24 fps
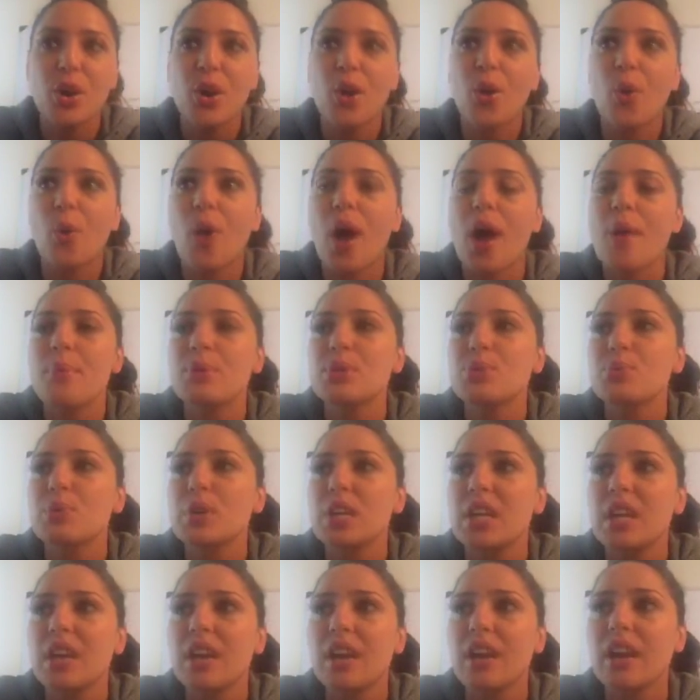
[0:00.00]
So I
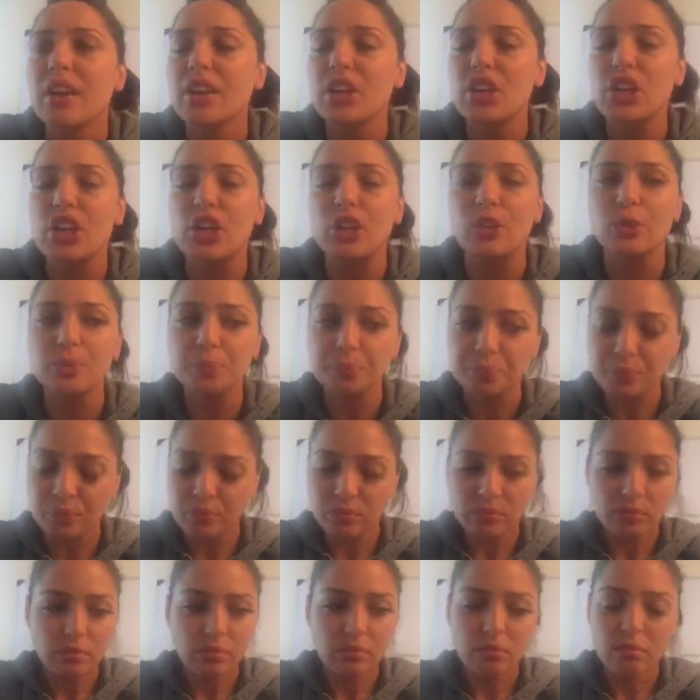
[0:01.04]
was reading, you know,
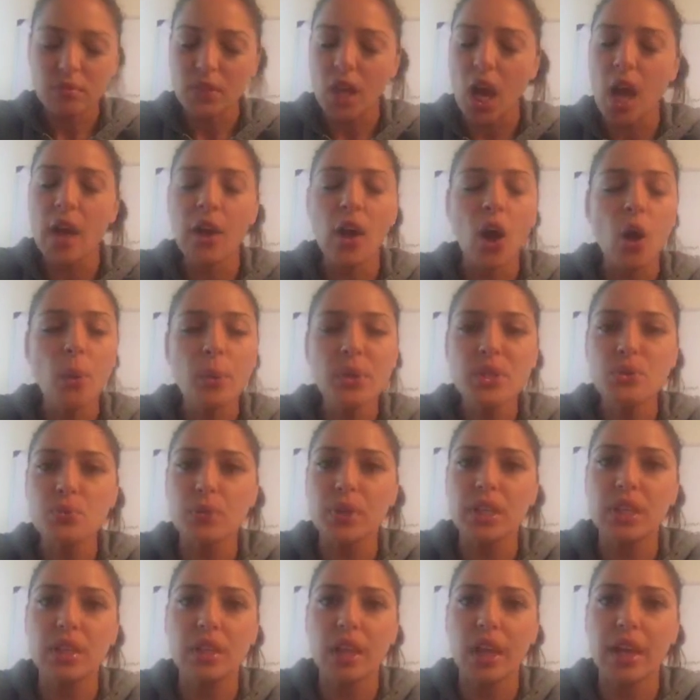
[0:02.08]
I
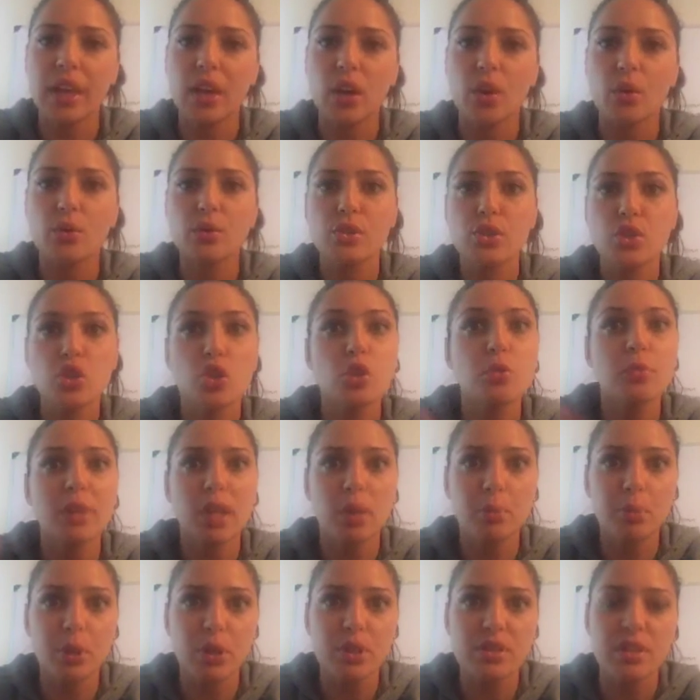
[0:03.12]
always read like too
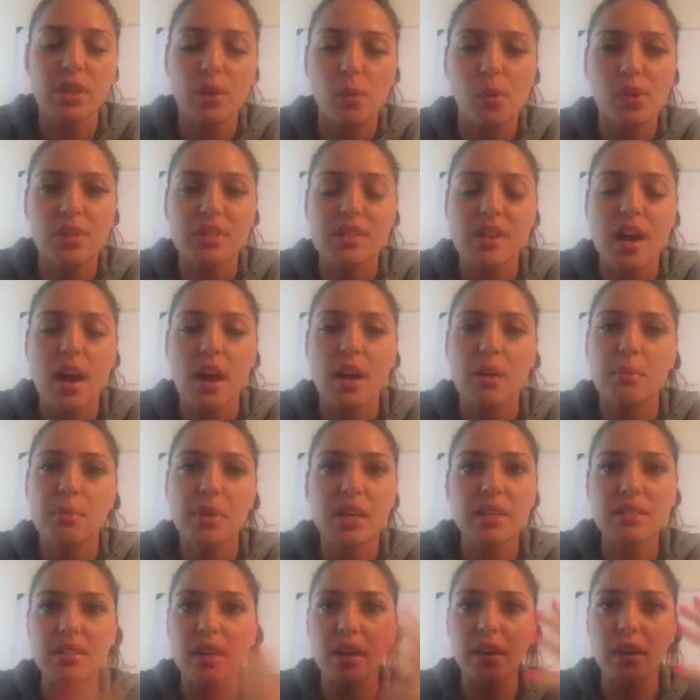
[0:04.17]
many books at one
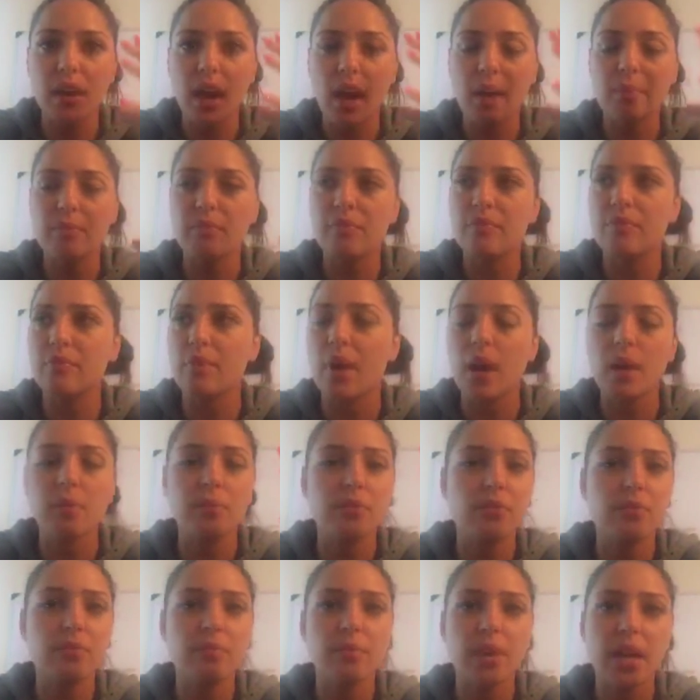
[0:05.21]
time because I, I'm
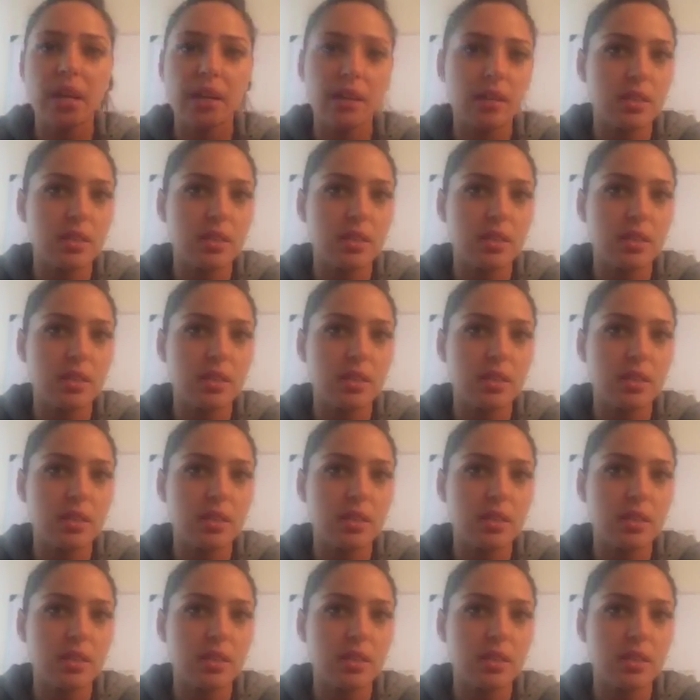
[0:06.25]
I'm